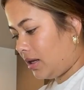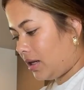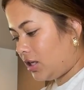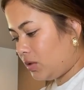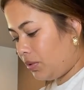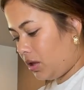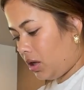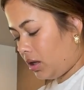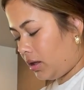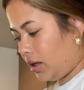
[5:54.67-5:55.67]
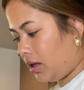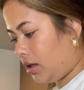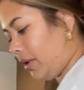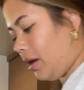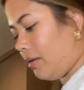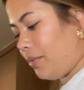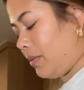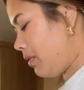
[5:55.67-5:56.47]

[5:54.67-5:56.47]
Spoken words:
And I just put it on like paper